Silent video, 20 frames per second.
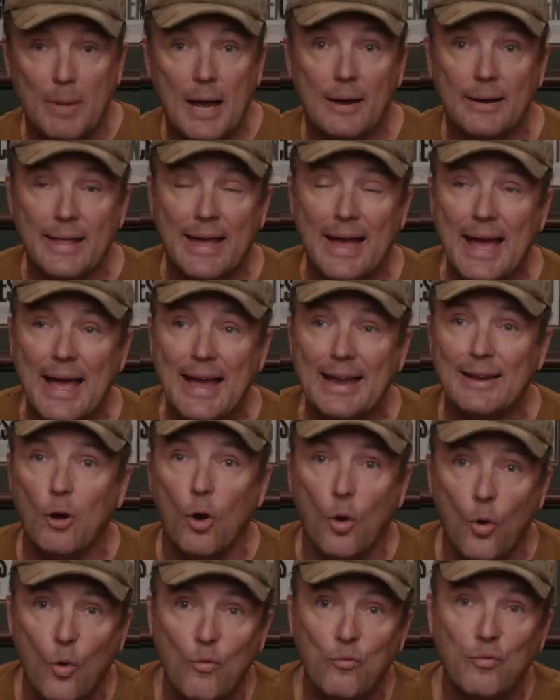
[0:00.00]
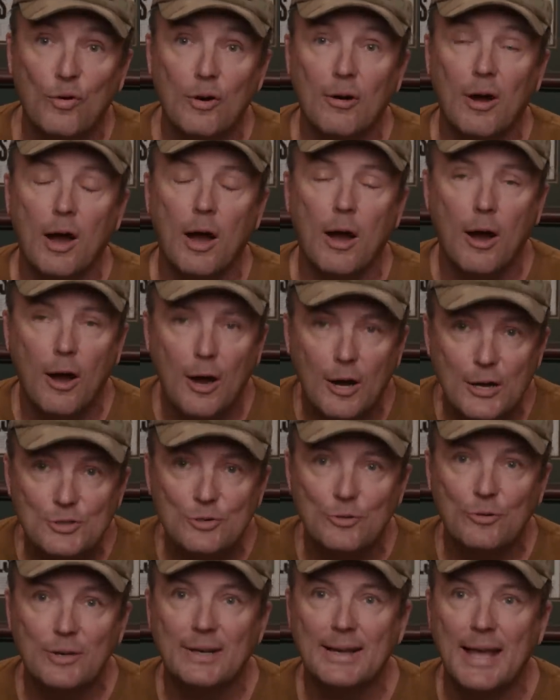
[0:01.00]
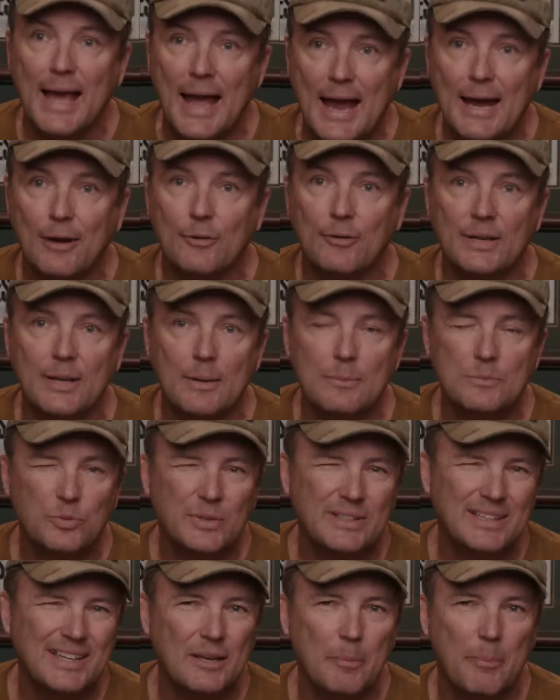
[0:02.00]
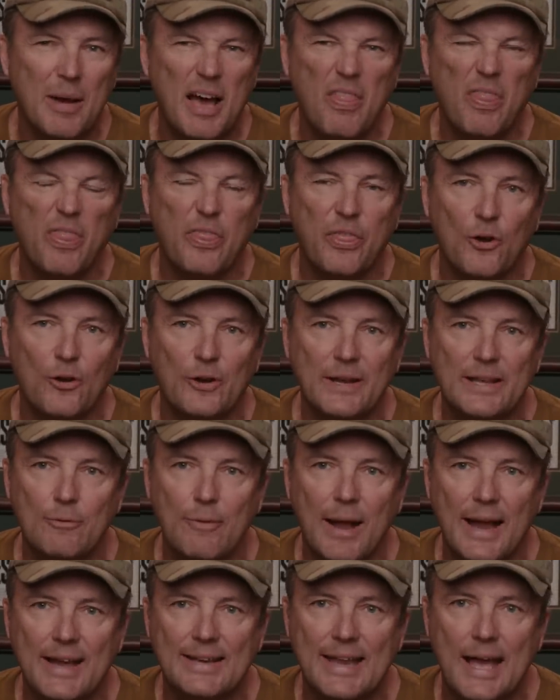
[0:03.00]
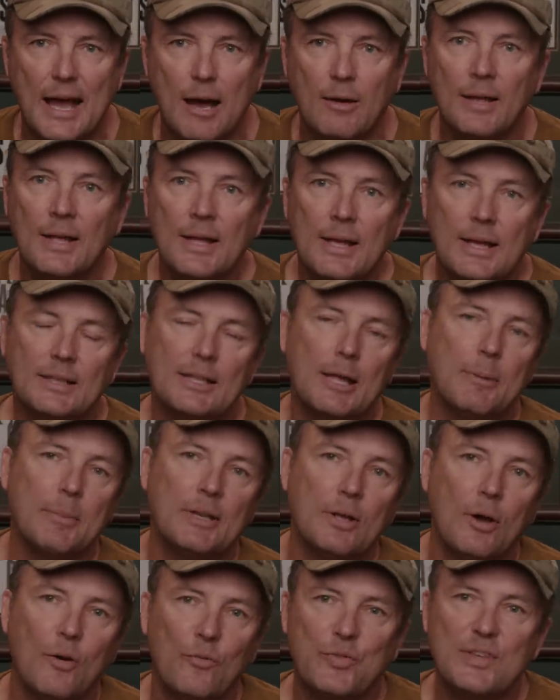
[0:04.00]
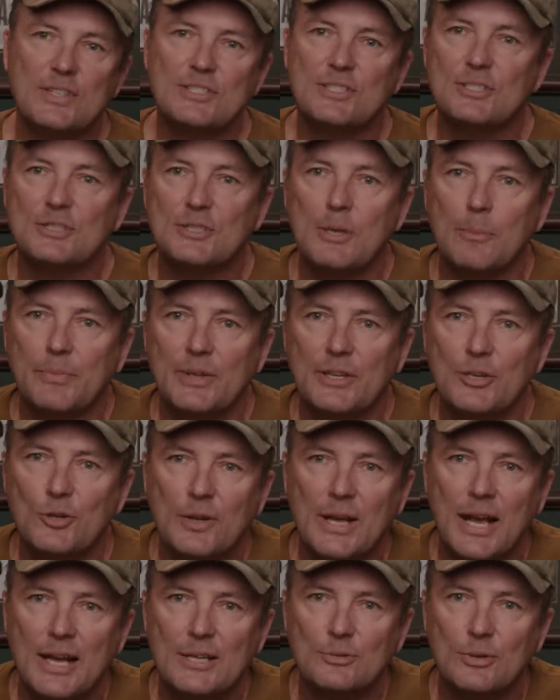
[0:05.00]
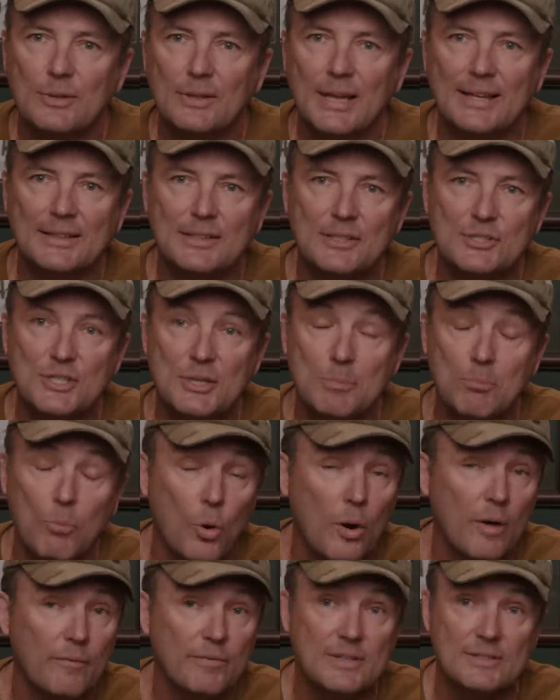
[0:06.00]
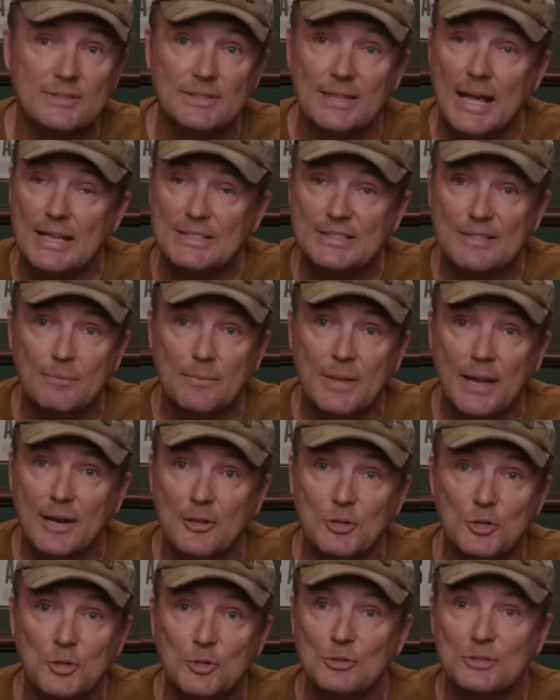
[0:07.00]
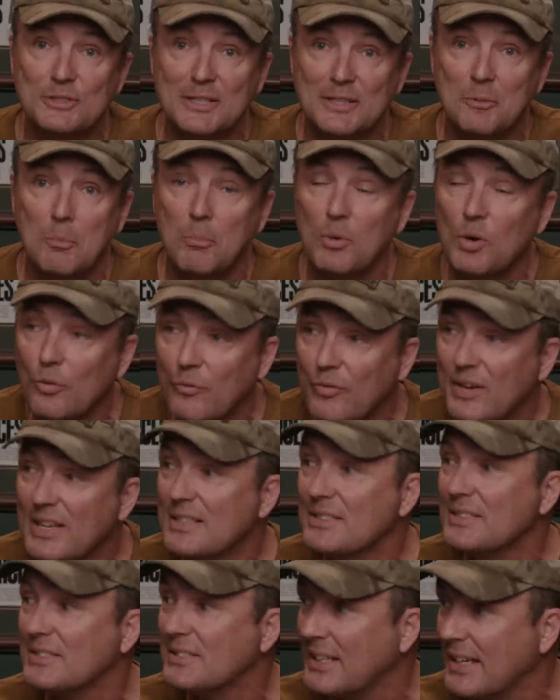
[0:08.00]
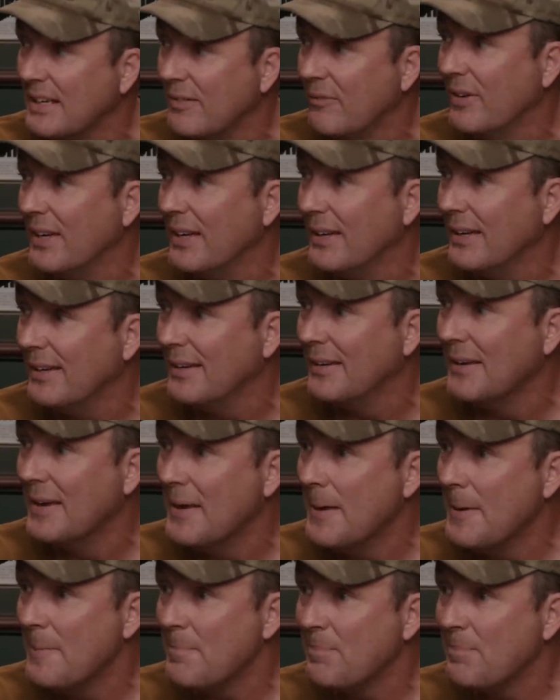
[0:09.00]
them out. I had over a hundred acronyms. We did about thirty right now. Let me know if this is something you guys would like to see more of. There's lots of them that are used in the movies, T V,